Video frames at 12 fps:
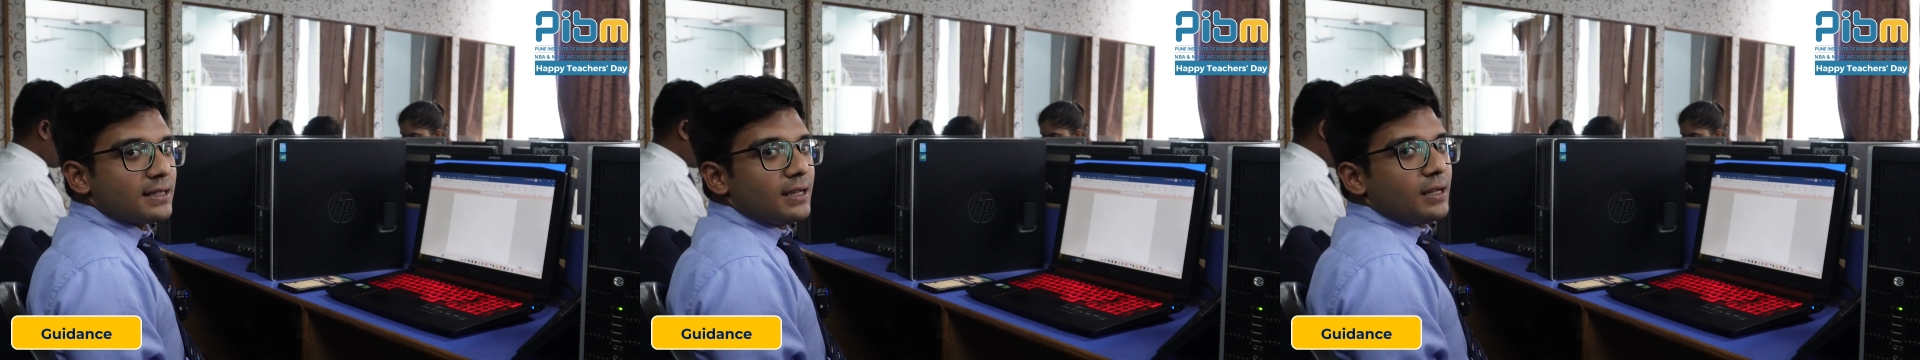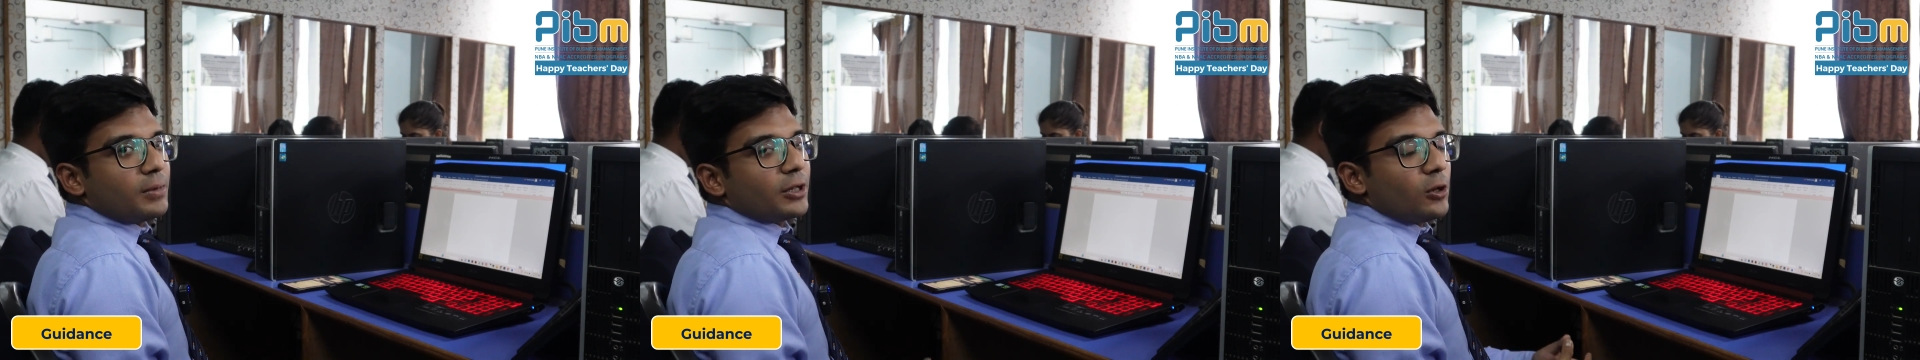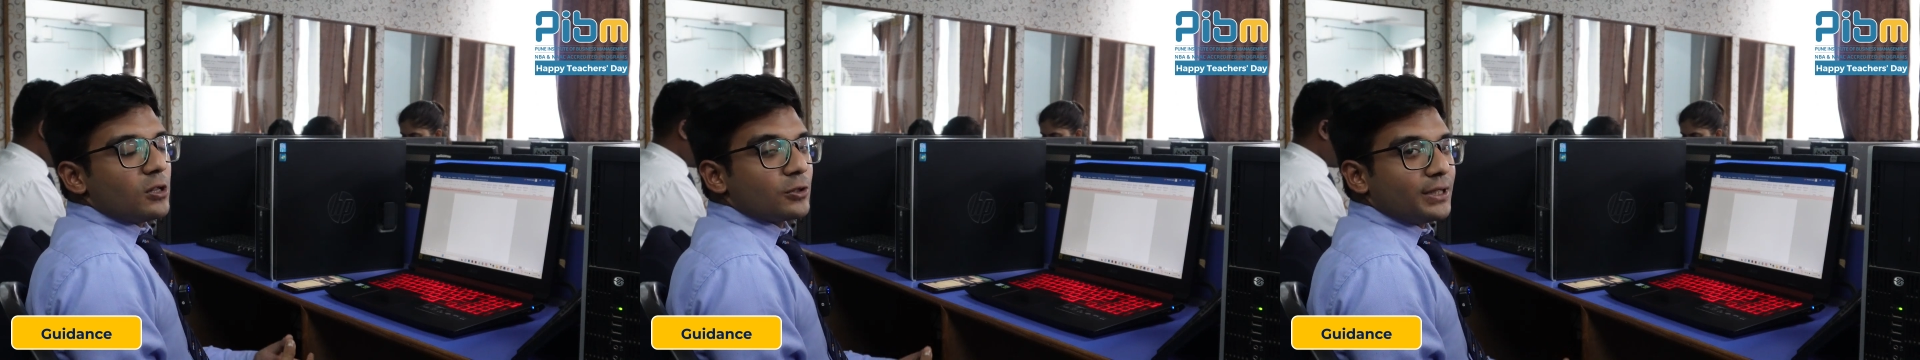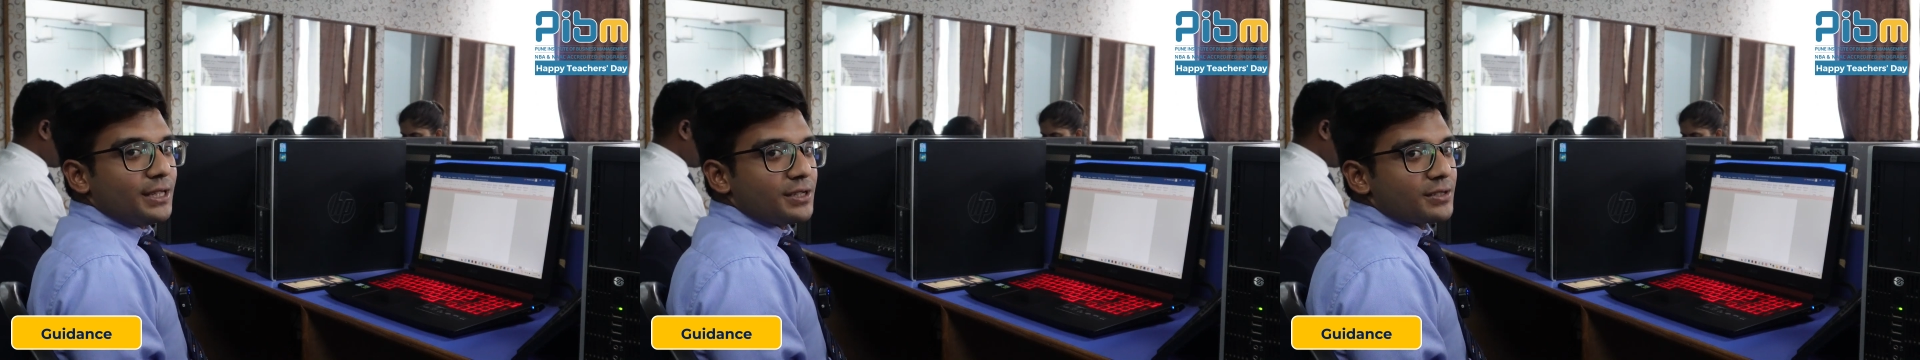but also
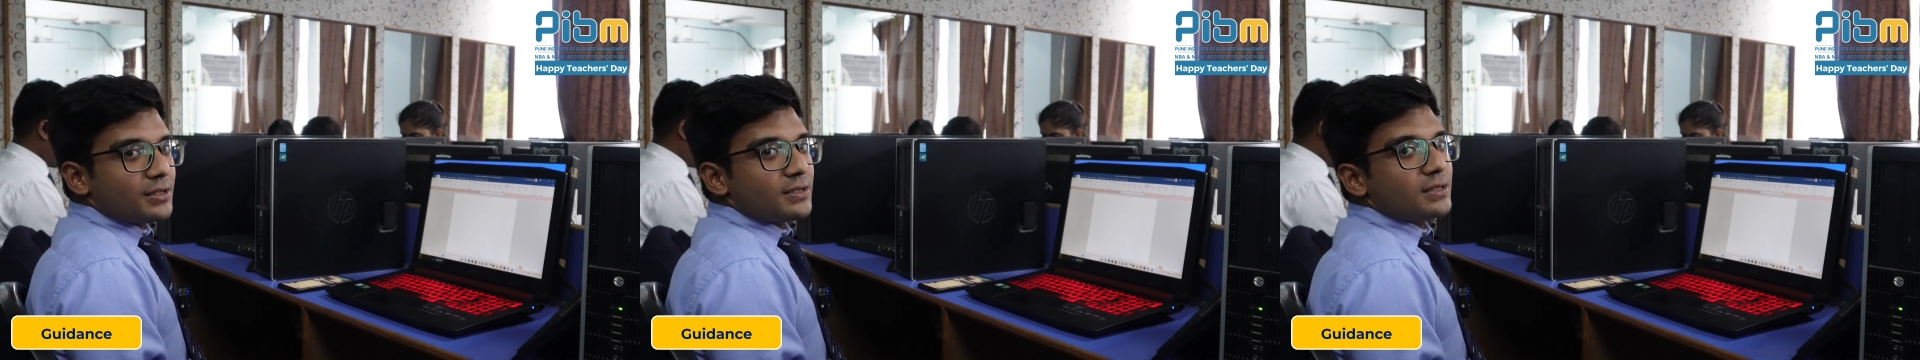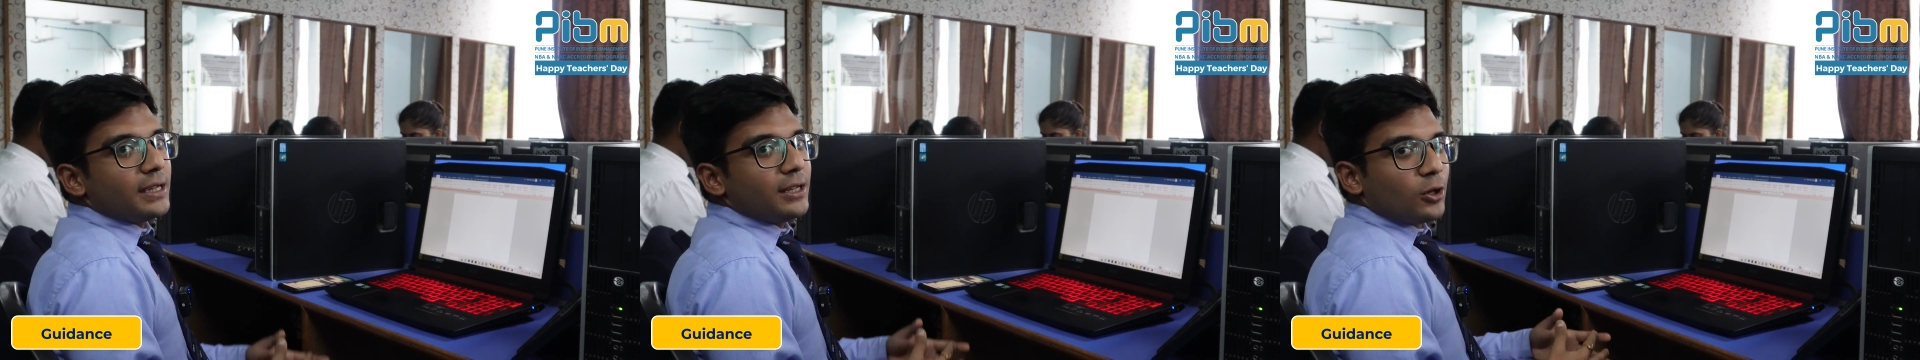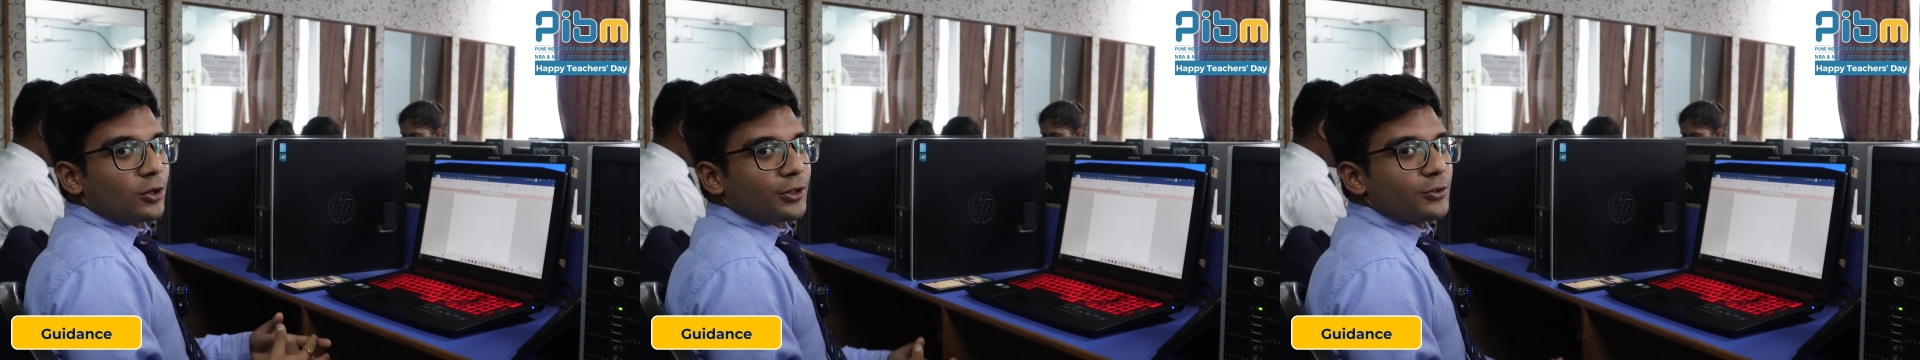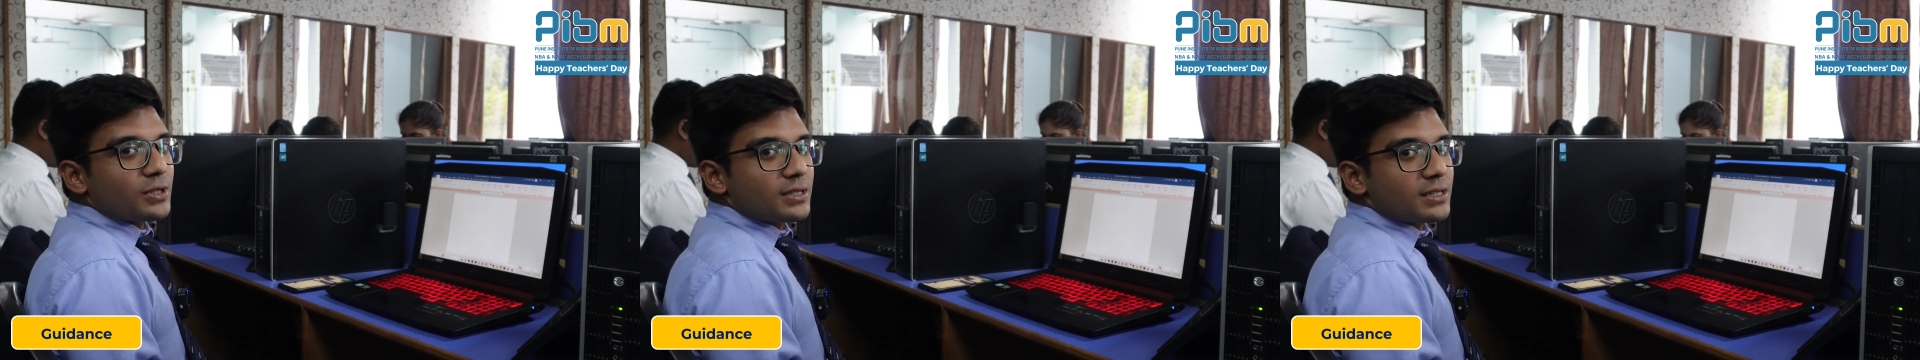teaches us in order to
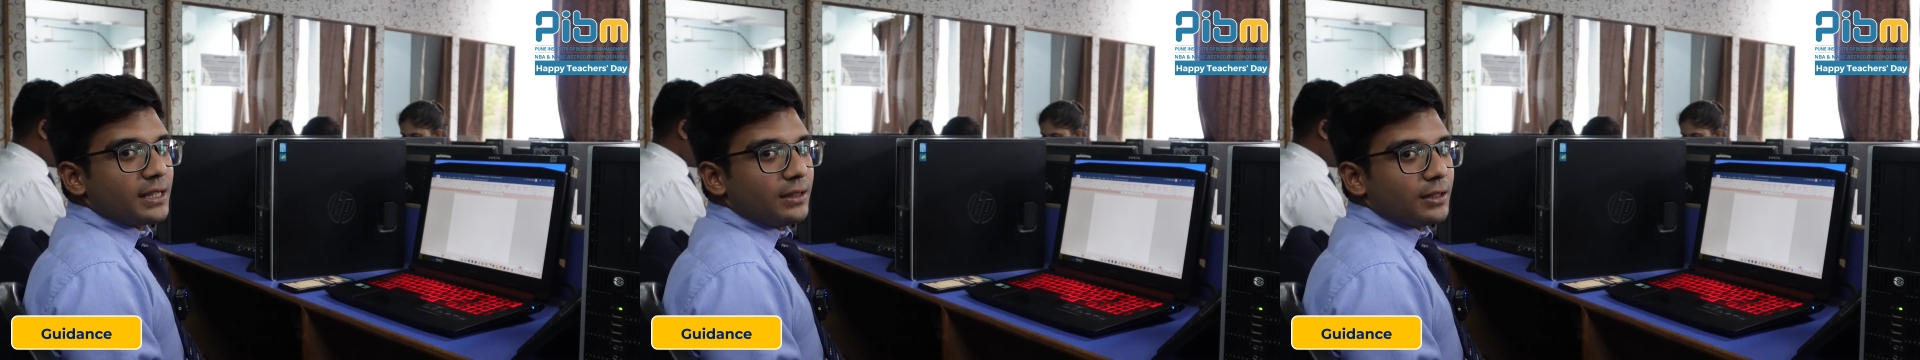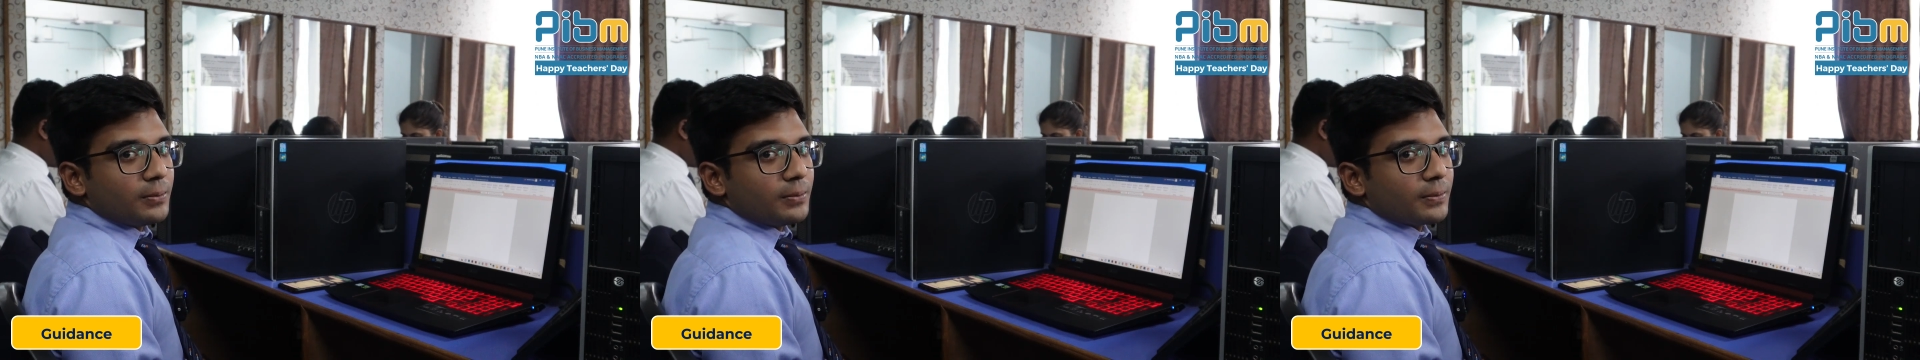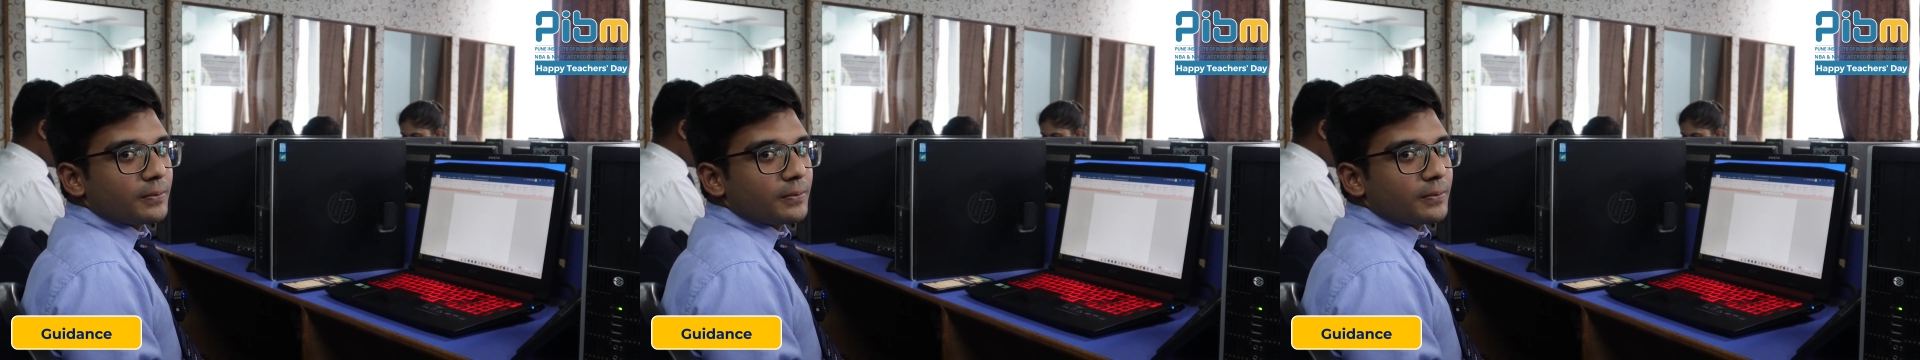sustain them.